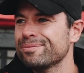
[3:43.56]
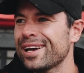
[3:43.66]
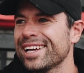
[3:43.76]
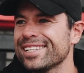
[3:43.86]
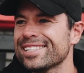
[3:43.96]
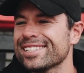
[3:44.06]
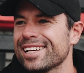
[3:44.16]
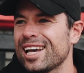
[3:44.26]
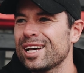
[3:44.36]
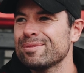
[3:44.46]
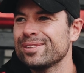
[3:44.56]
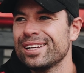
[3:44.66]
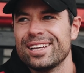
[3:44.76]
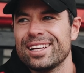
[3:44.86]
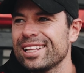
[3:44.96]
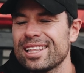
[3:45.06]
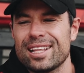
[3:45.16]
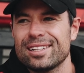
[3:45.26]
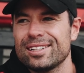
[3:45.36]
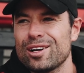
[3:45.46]
mates, I
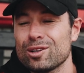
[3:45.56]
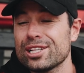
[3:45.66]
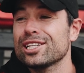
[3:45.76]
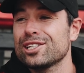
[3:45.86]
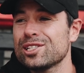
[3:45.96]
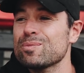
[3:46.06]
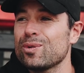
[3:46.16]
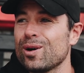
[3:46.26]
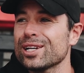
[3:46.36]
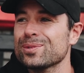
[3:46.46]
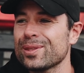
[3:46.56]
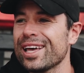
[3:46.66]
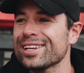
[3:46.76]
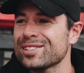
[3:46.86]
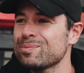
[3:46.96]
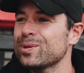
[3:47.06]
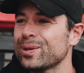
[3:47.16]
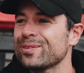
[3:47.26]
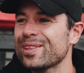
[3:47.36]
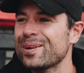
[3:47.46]
was actually surprised with how
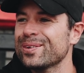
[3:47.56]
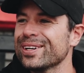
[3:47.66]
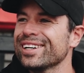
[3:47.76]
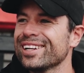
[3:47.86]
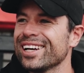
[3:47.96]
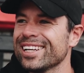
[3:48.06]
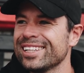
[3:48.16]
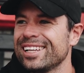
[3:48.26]
supportive they were. Like,